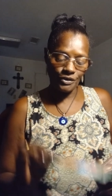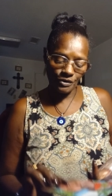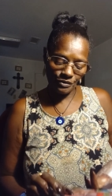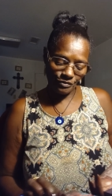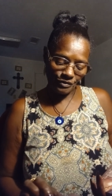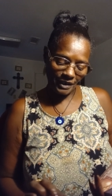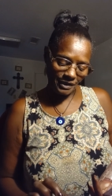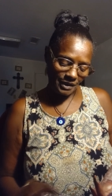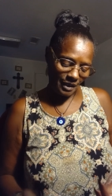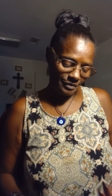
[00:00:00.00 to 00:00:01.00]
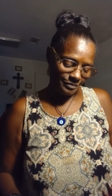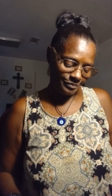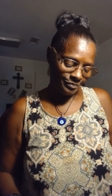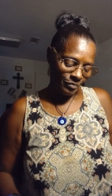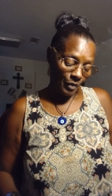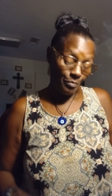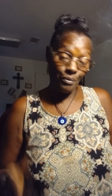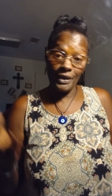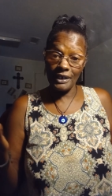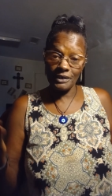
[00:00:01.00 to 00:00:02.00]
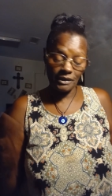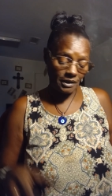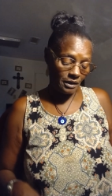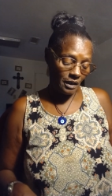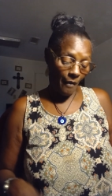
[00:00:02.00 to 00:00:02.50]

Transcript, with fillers: on children, they say pregnancy,